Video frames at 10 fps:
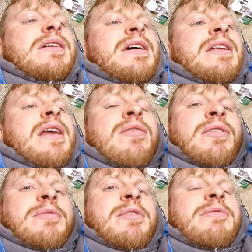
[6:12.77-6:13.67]
And that
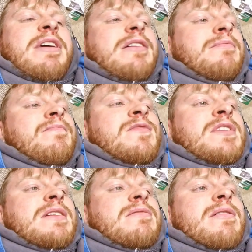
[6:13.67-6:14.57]
worked pretty well.
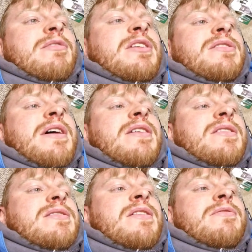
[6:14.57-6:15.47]
So that's what I'm going to try on
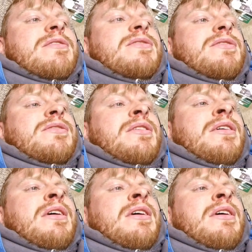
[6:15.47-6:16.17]
this other one too.